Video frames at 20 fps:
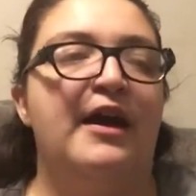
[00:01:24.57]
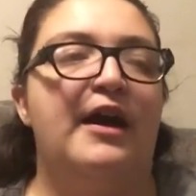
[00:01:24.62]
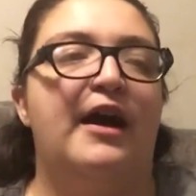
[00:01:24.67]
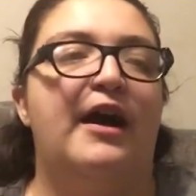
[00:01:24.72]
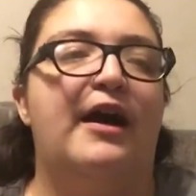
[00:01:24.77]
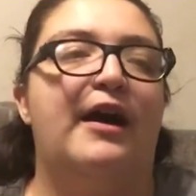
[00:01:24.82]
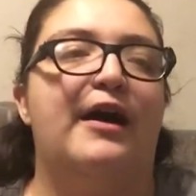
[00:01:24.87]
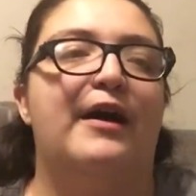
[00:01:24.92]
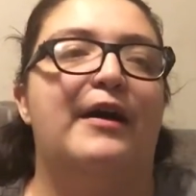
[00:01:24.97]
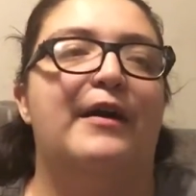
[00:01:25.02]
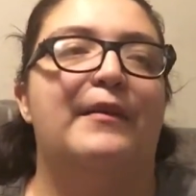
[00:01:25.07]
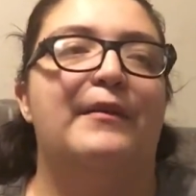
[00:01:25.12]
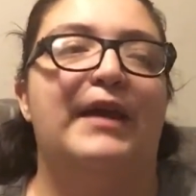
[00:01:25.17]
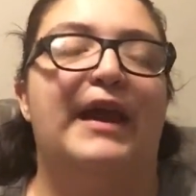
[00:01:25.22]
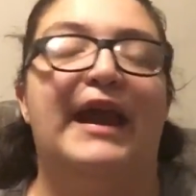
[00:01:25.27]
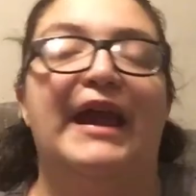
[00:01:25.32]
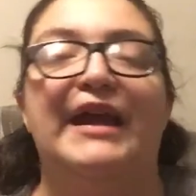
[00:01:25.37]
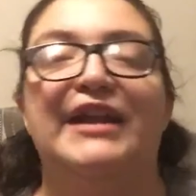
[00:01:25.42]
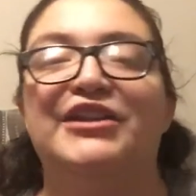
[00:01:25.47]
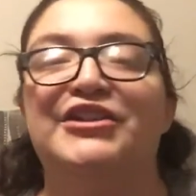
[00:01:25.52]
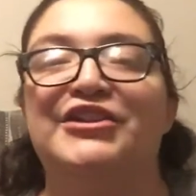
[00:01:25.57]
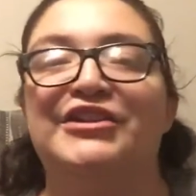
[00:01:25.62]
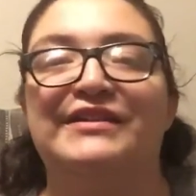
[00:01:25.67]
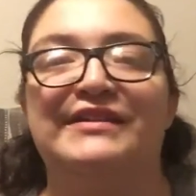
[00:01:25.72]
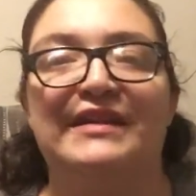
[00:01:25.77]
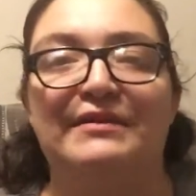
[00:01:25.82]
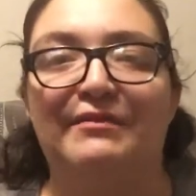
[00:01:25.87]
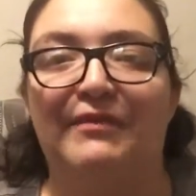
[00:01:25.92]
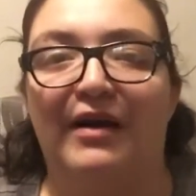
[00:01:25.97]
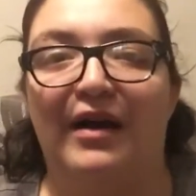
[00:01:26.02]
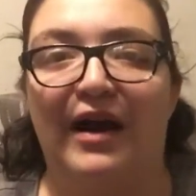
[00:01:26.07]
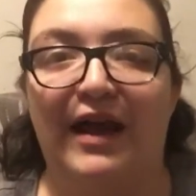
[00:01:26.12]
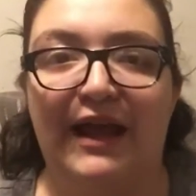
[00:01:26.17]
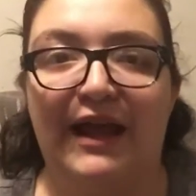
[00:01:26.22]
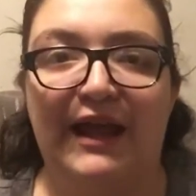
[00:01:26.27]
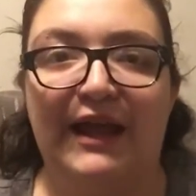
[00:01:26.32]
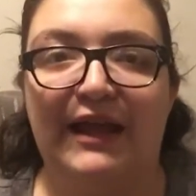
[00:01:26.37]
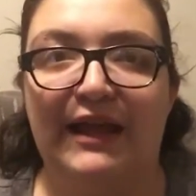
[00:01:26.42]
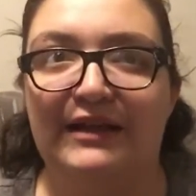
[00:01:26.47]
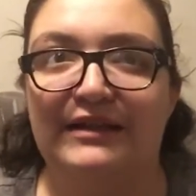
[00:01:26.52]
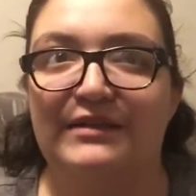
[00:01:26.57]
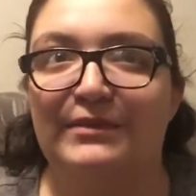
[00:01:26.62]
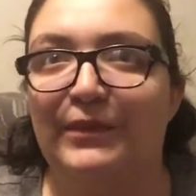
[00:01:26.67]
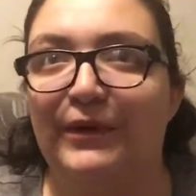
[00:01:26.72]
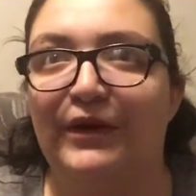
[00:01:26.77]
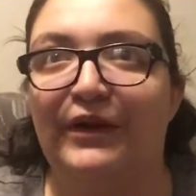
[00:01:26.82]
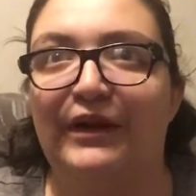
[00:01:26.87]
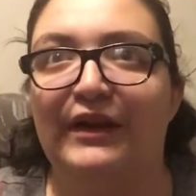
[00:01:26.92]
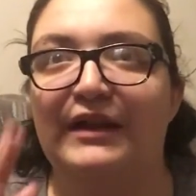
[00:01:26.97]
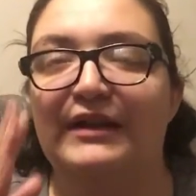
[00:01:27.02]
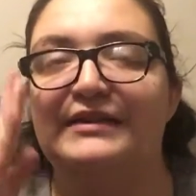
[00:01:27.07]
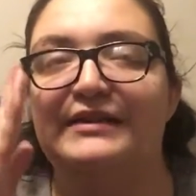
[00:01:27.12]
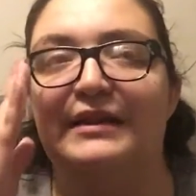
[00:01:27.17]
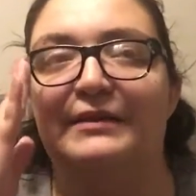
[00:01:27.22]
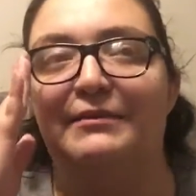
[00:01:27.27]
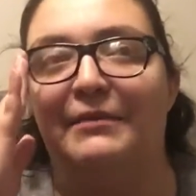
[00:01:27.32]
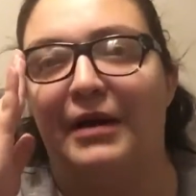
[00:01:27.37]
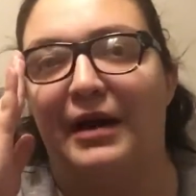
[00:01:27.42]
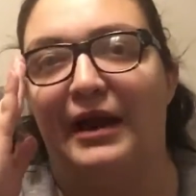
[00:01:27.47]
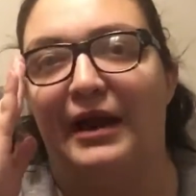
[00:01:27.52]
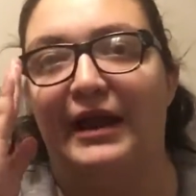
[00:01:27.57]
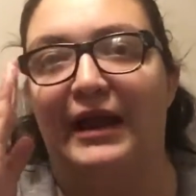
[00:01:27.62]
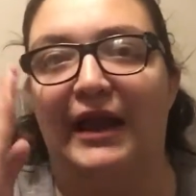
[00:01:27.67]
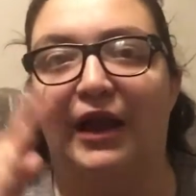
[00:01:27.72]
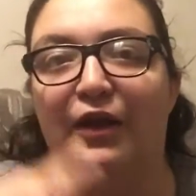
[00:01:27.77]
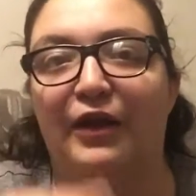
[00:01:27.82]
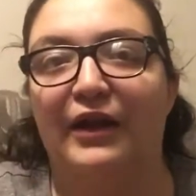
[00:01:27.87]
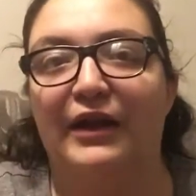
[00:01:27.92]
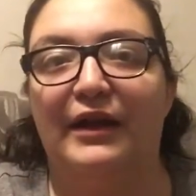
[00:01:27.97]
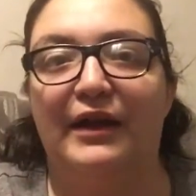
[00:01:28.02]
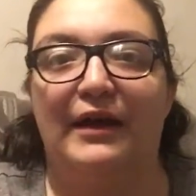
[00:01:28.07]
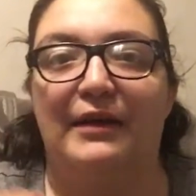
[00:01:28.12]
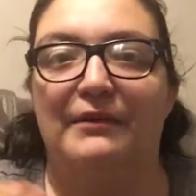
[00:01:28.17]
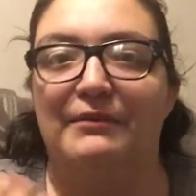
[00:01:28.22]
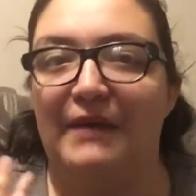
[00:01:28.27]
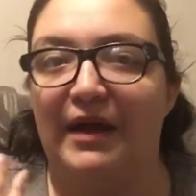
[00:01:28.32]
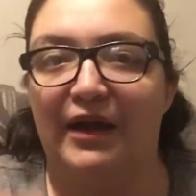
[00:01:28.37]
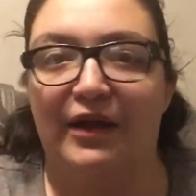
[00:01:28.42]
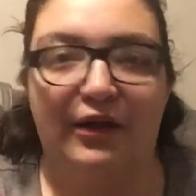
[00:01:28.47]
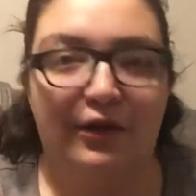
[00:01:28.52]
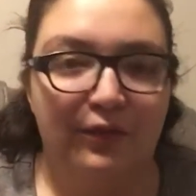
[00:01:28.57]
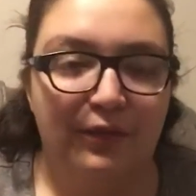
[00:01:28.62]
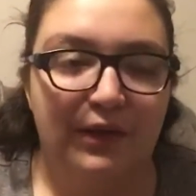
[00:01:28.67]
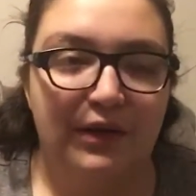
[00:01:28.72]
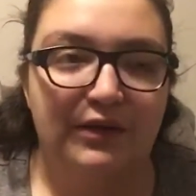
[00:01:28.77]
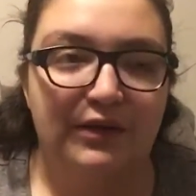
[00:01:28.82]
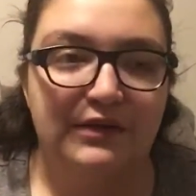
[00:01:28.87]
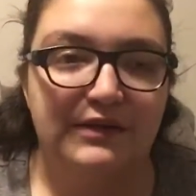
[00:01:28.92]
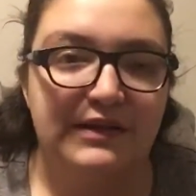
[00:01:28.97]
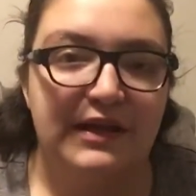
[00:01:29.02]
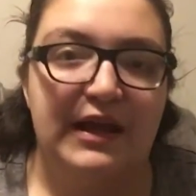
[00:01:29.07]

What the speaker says: And just in my experience, in my area, in my Goodwills,